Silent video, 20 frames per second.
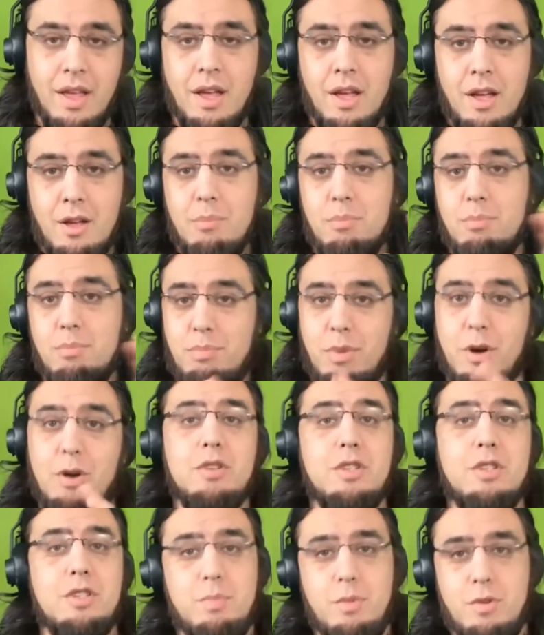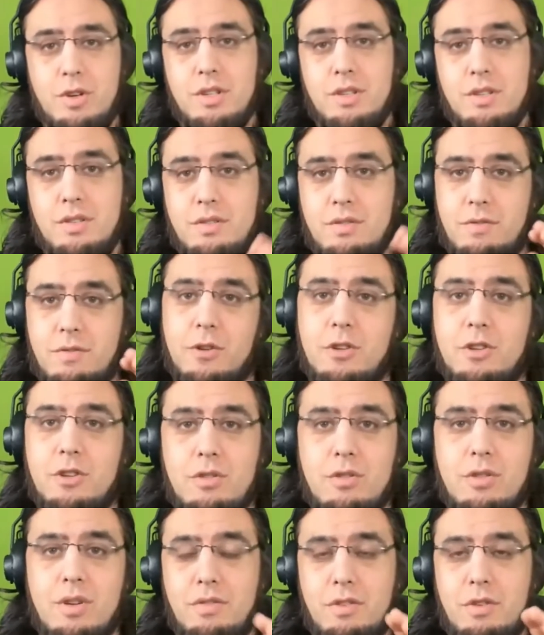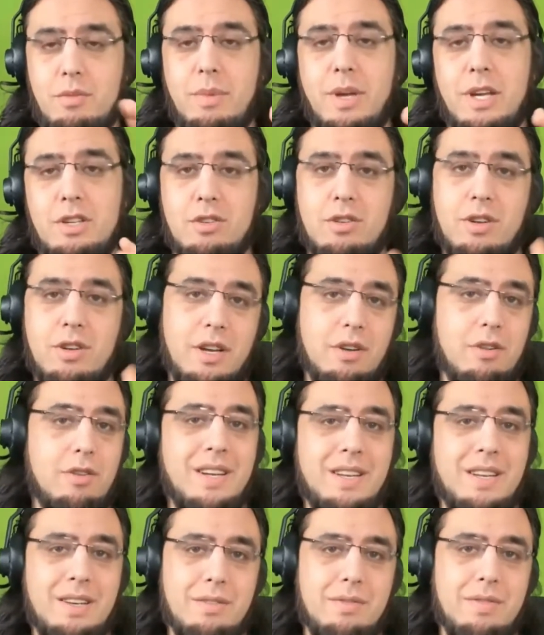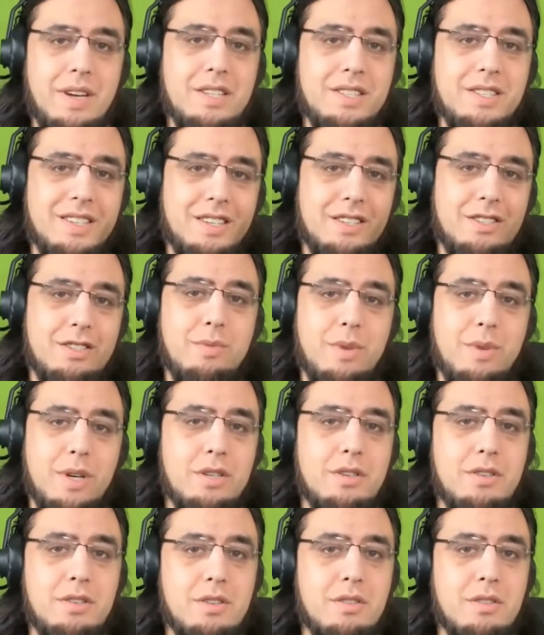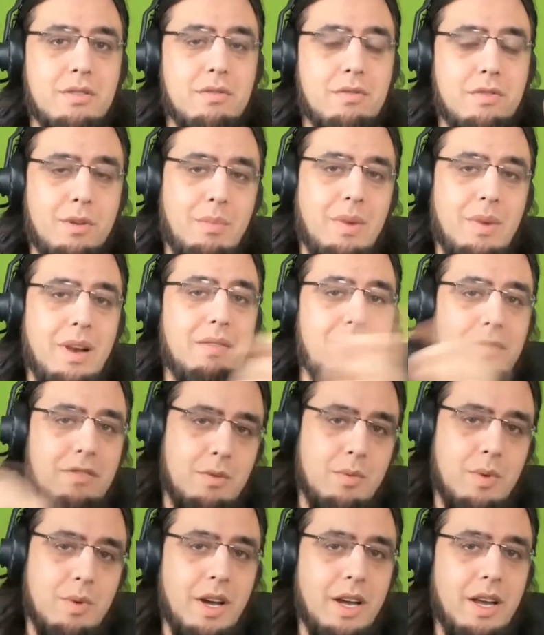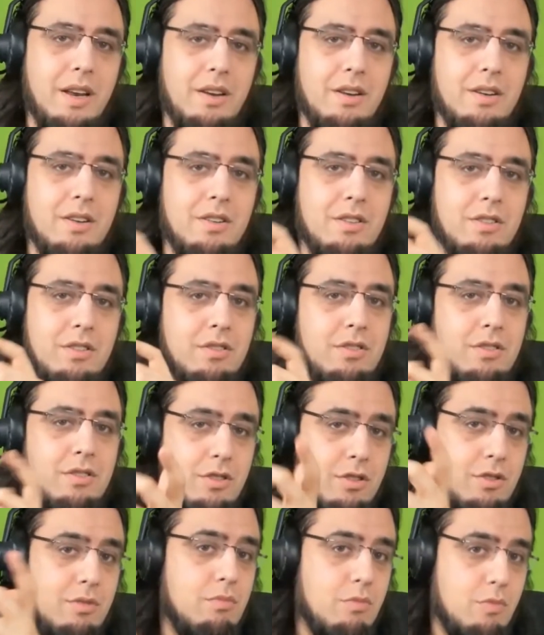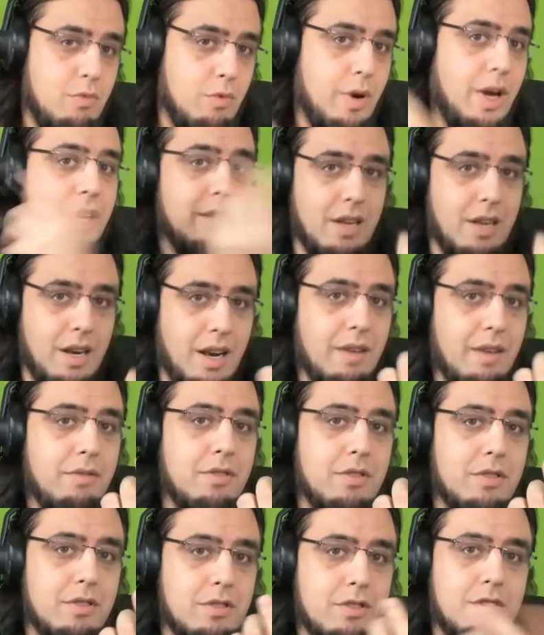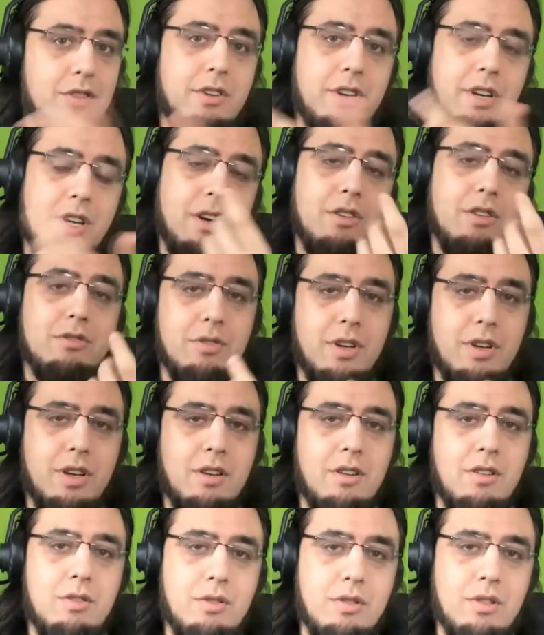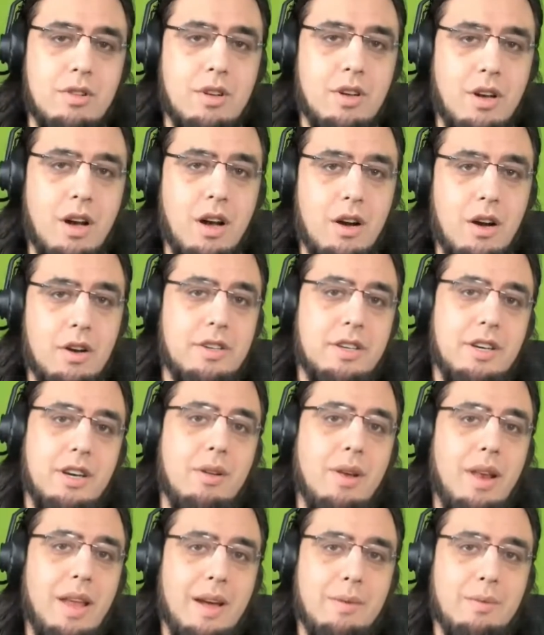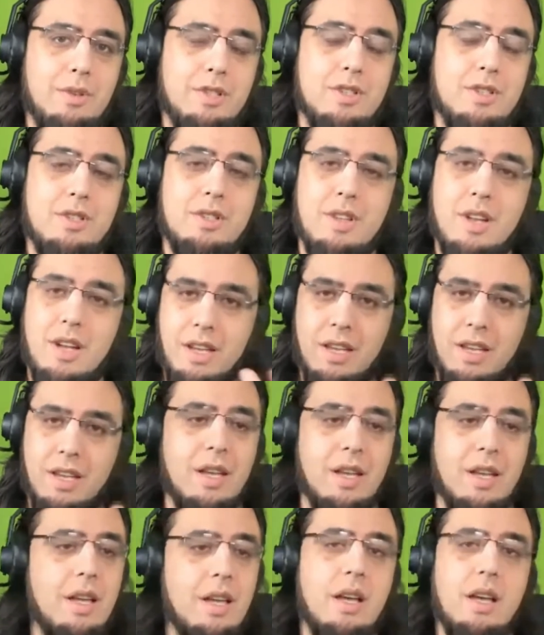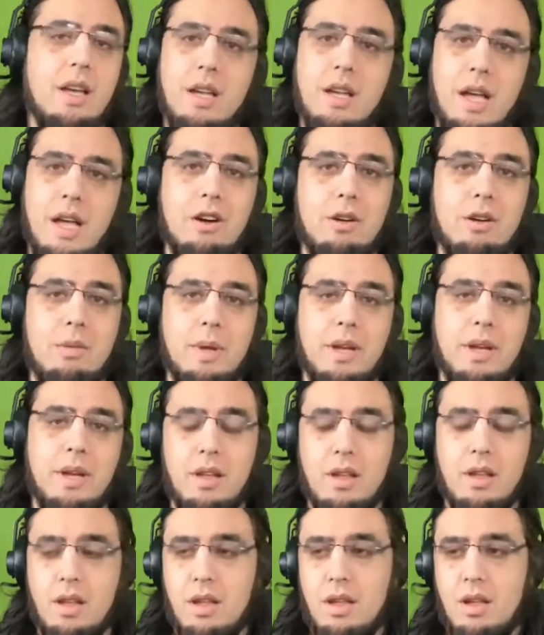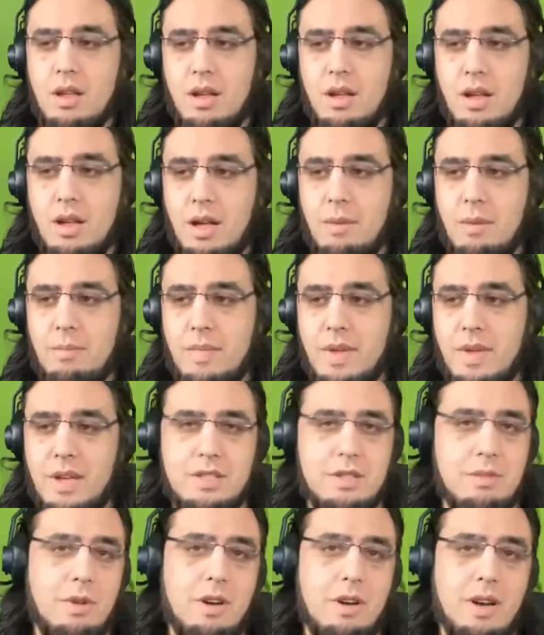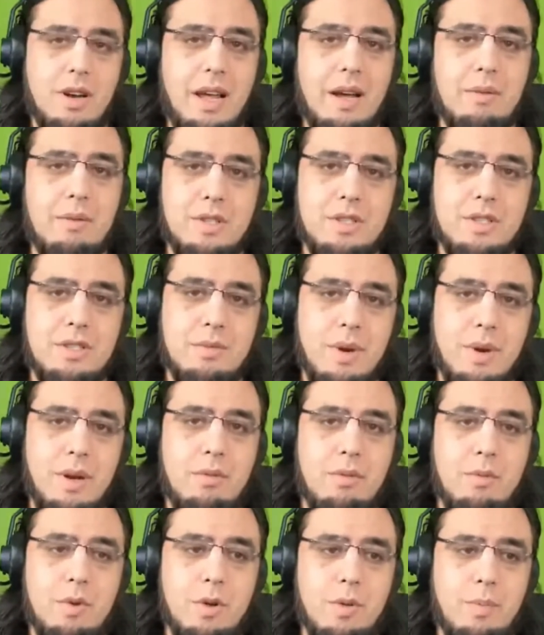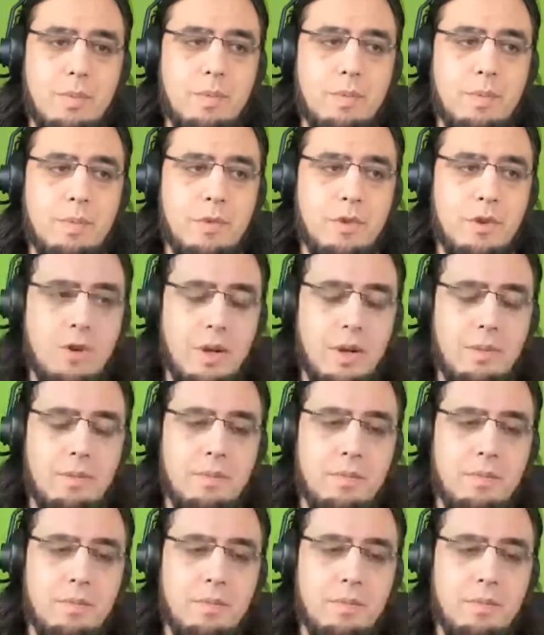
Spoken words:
Bonus points for you if you make sure that your interface can switch from left to right to left. So you can also include RTL languages like Arabic and some other languages around the world, right?